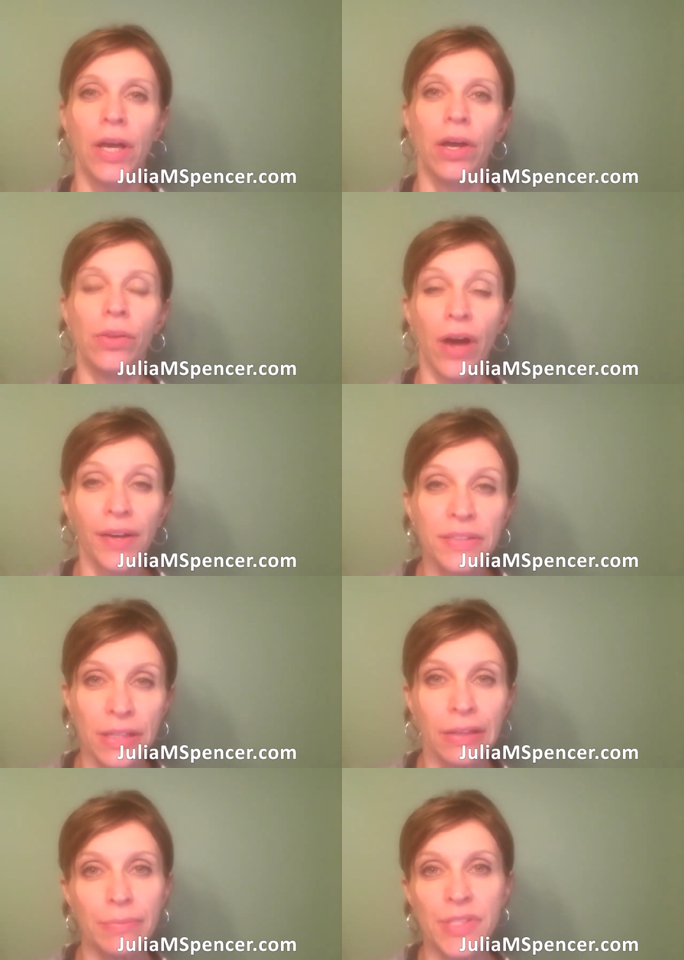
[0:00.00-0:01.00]
A lot of
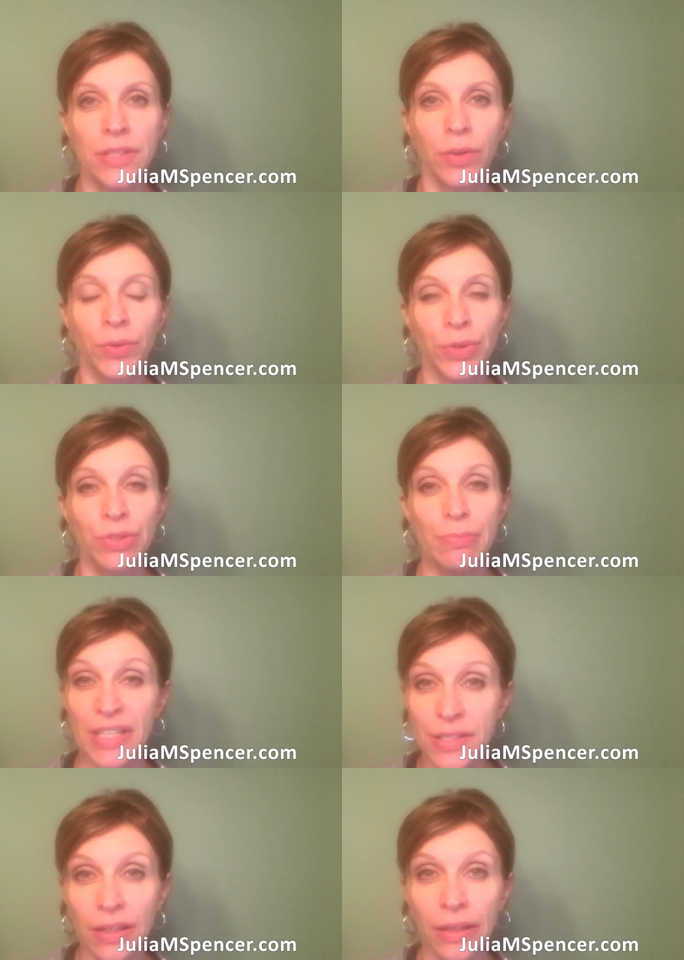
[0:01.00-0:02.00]
times the owner is
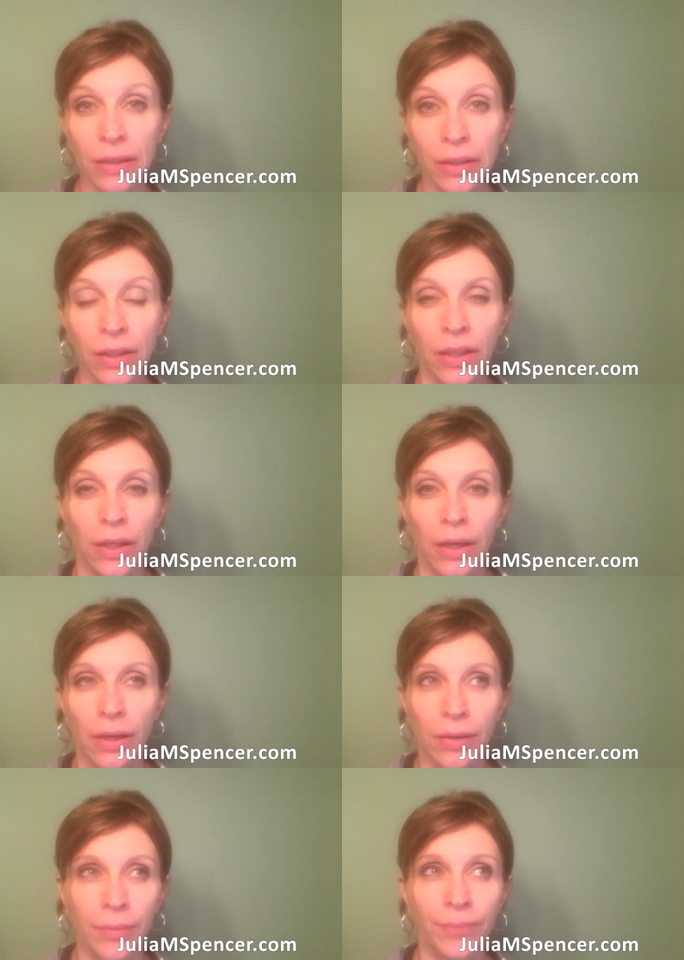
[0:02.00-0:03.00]
missing
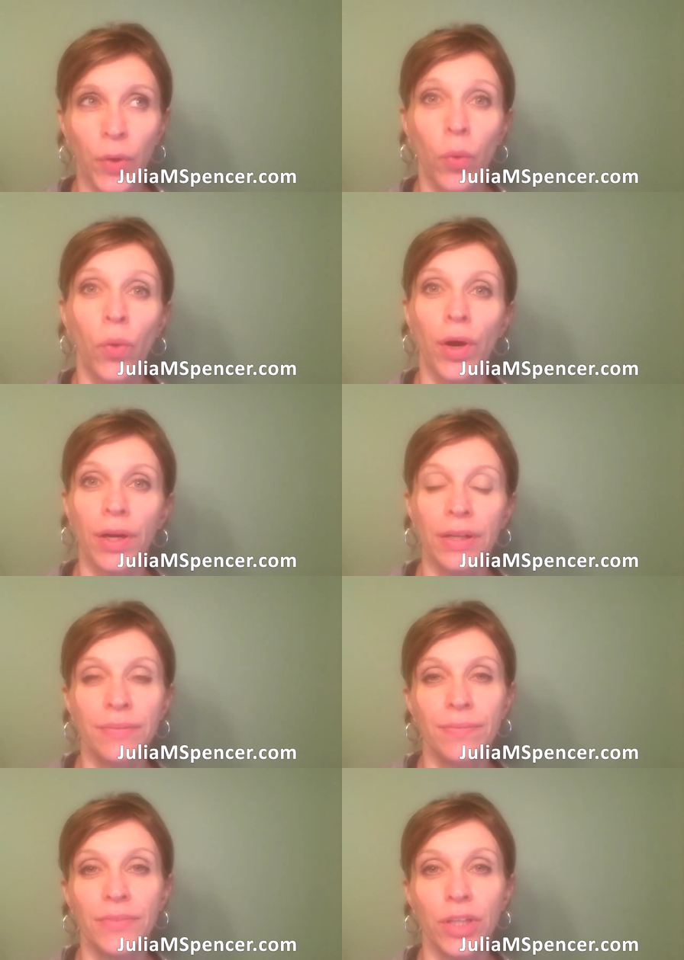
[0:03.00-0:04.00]
um,
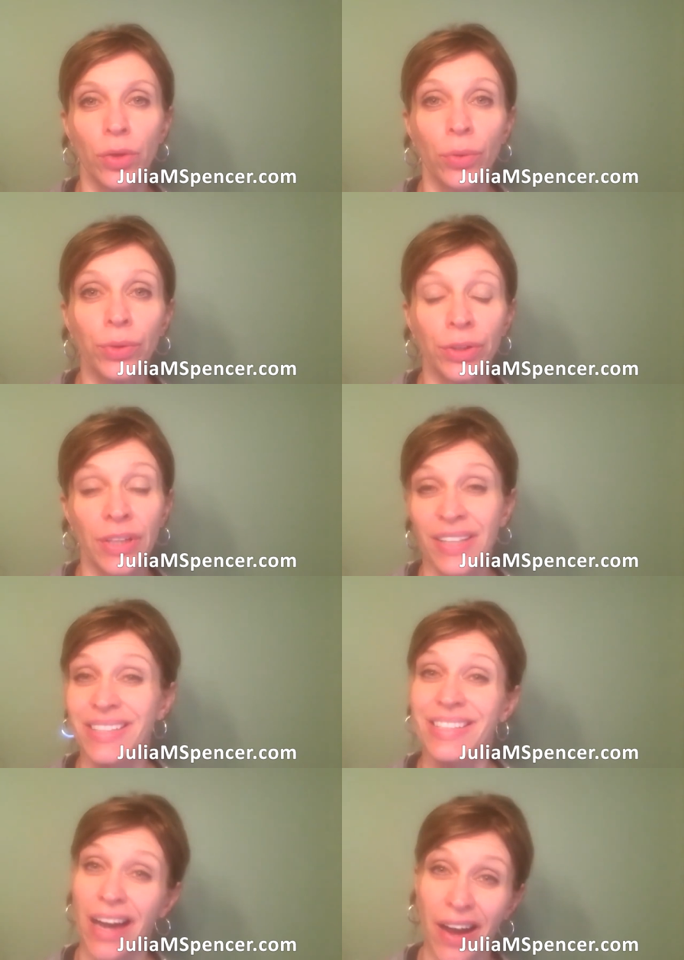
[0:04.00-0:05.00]
or the owner
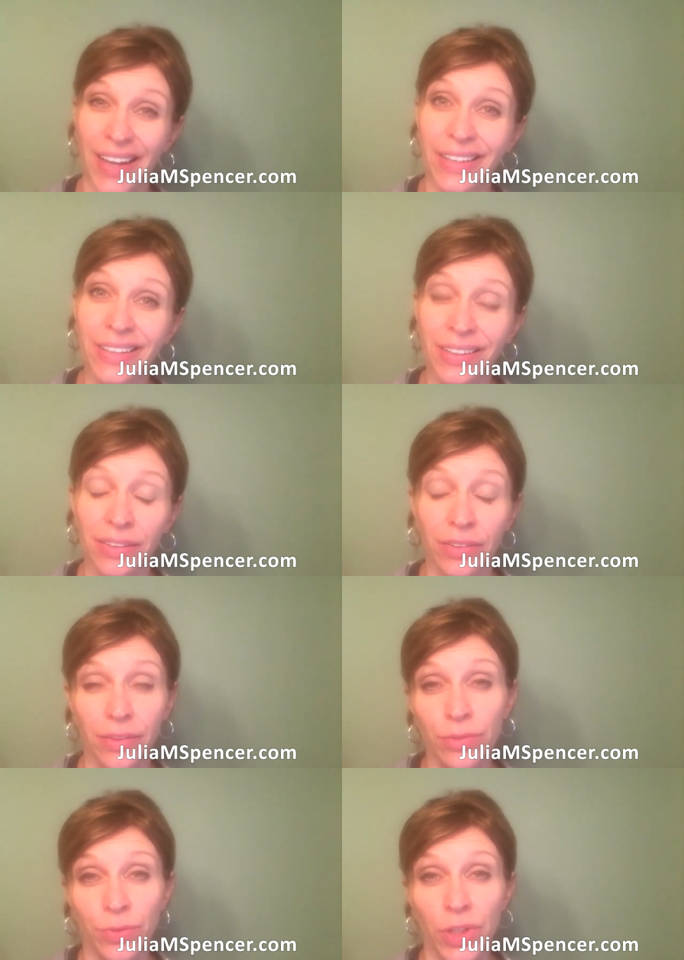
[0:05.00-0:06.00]
has died,
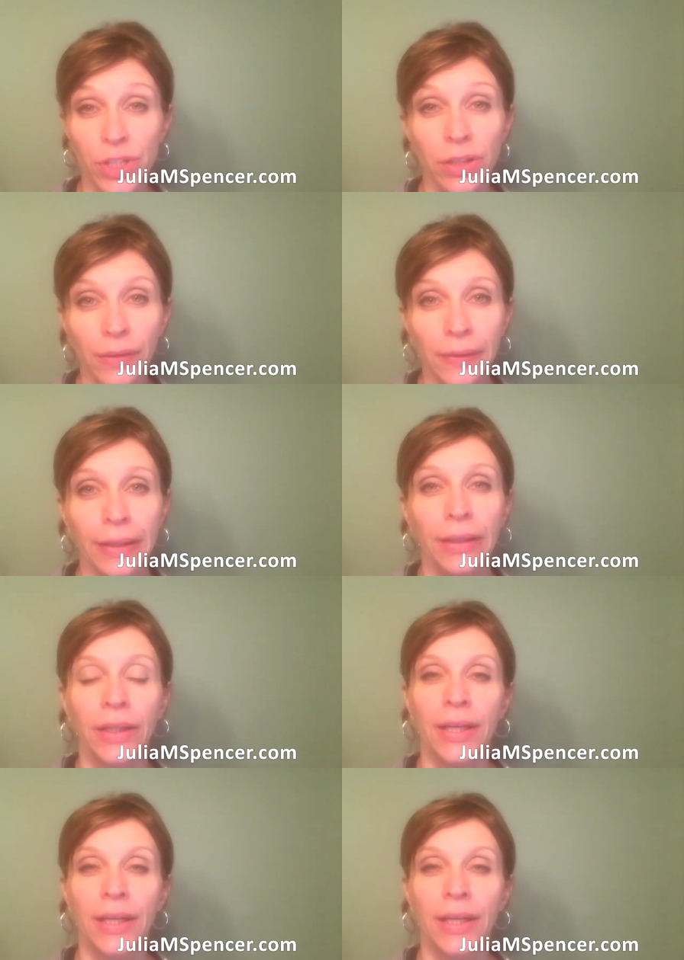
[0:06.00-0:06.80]
unfortunately,